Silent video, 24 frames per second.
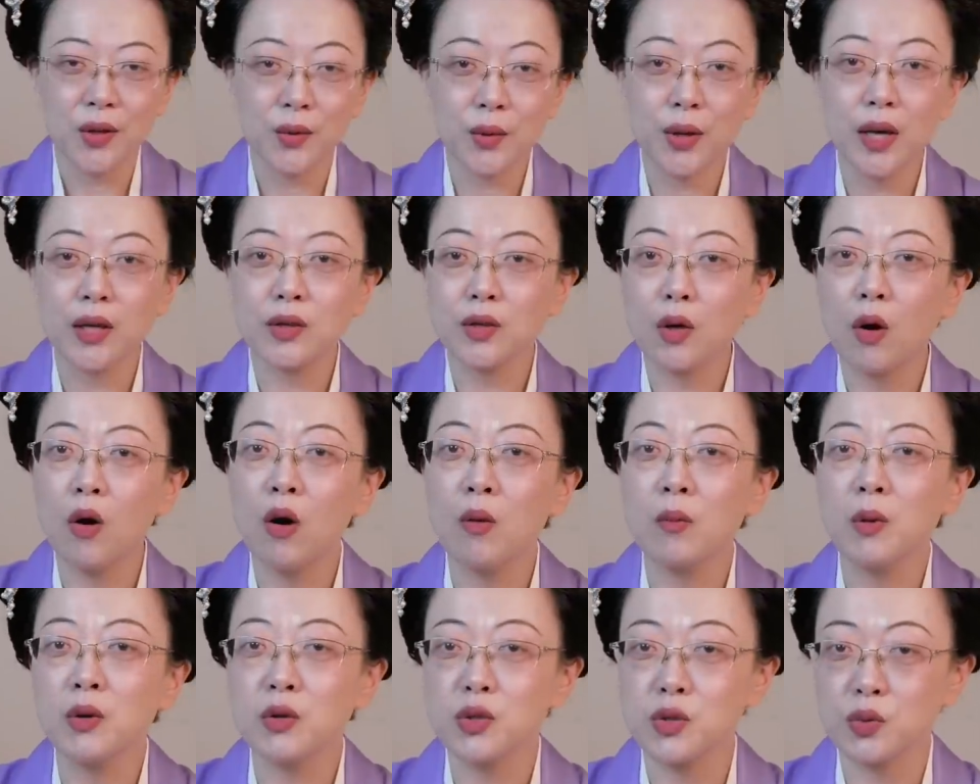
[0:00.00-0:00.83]
You can
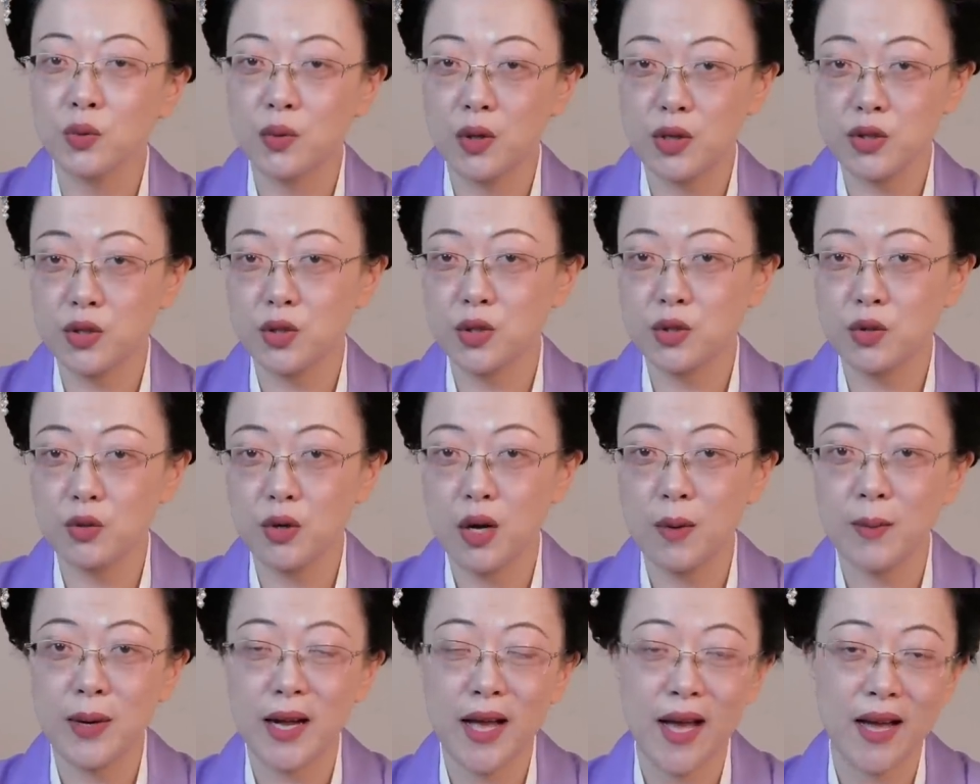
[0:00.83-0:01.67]
almost watch this
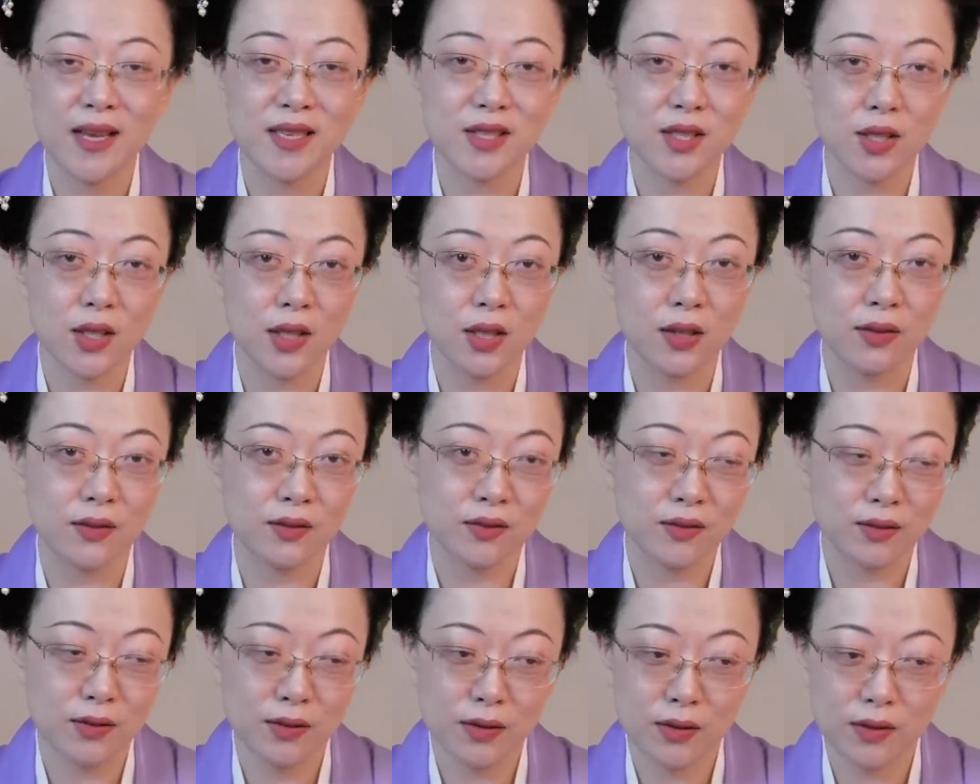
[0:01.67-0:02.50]
drama as
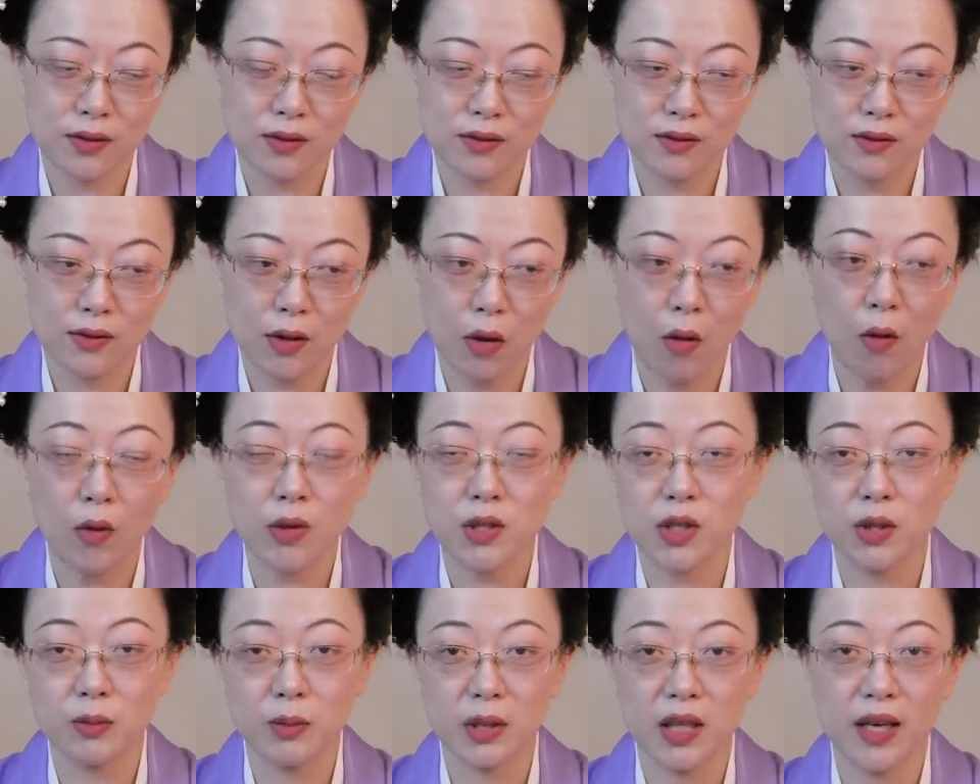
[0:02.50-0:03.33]
an
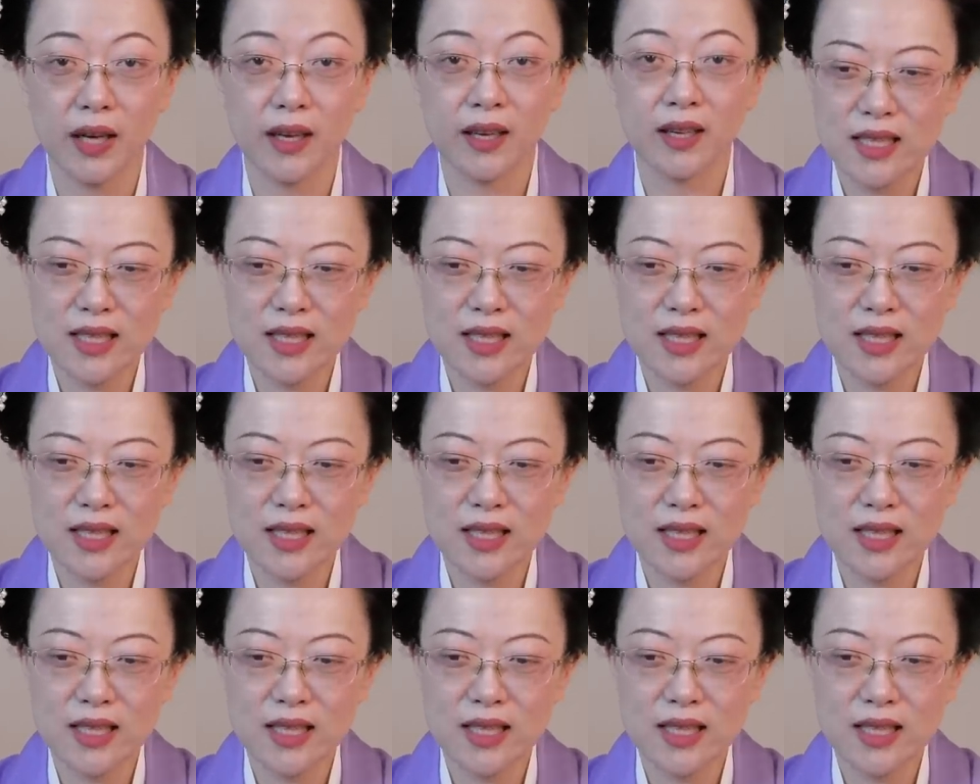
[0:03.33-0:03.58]
audio play.